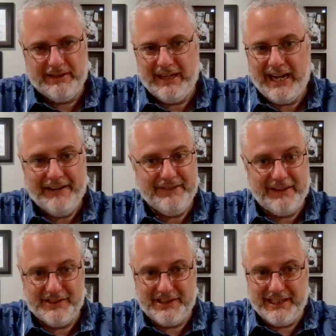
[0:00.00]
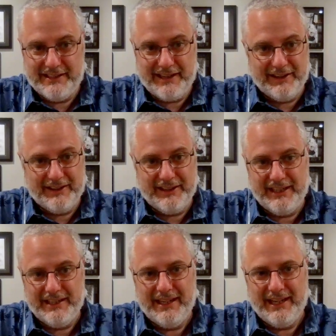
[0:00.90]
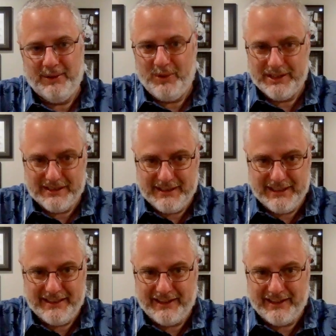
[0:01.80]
And I've never seen the Donner cut. I don't want to see the Donner